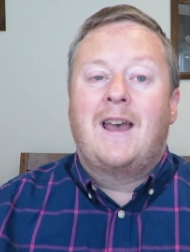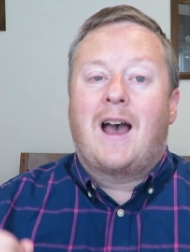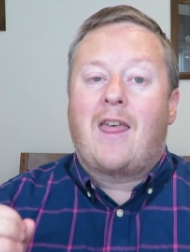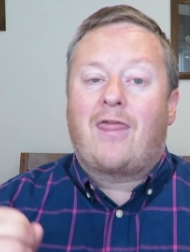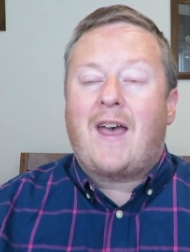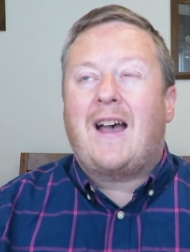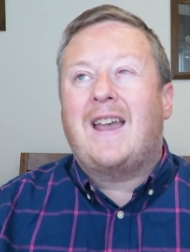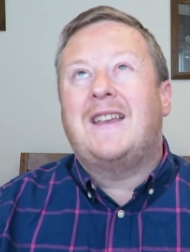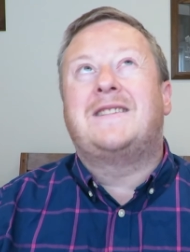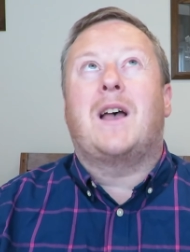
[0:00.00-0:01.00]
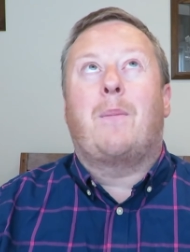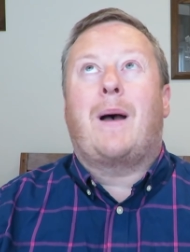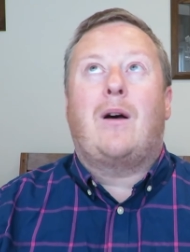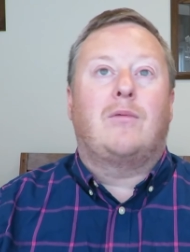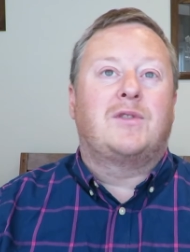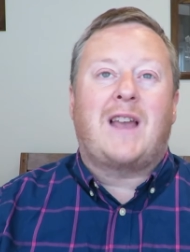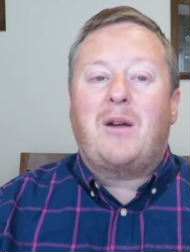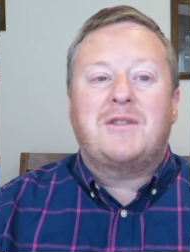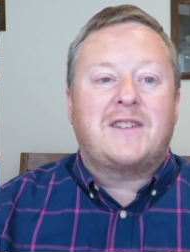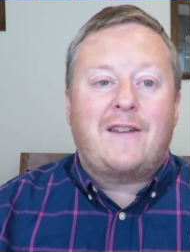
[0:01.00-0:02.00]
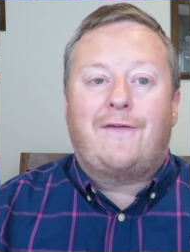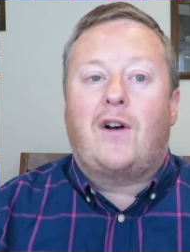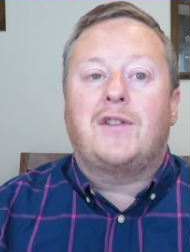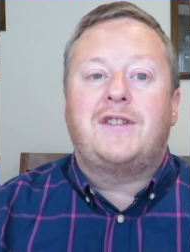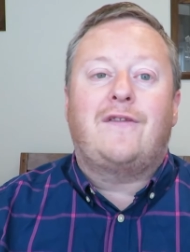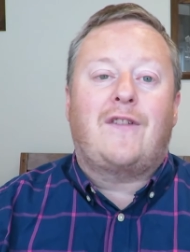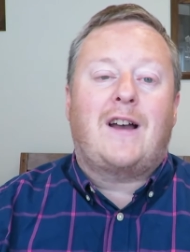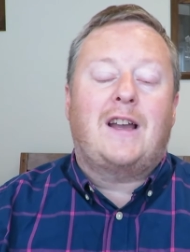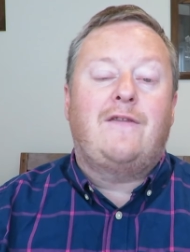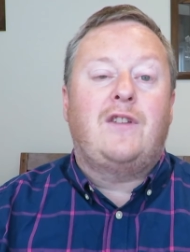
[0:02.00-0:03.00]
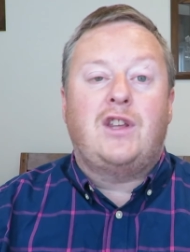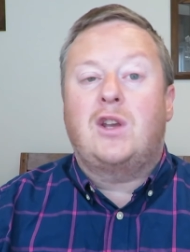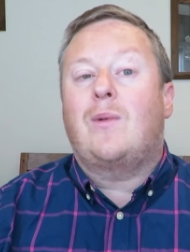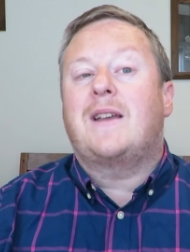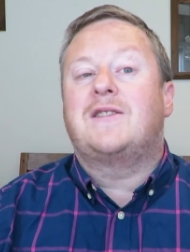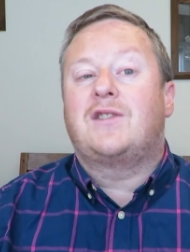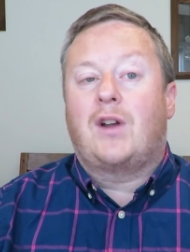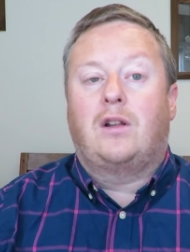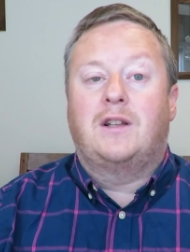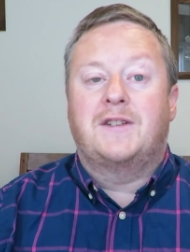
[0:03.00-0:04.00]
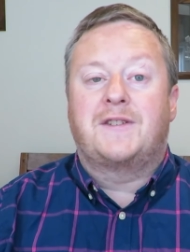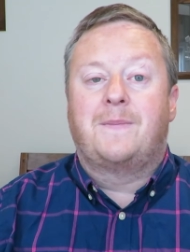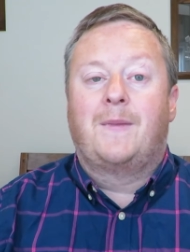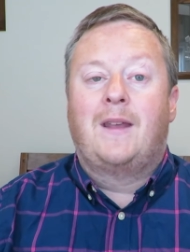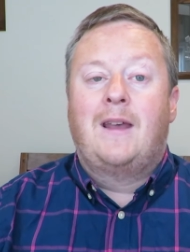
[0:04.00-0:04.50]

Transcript: and that is about, I would say, $45 US.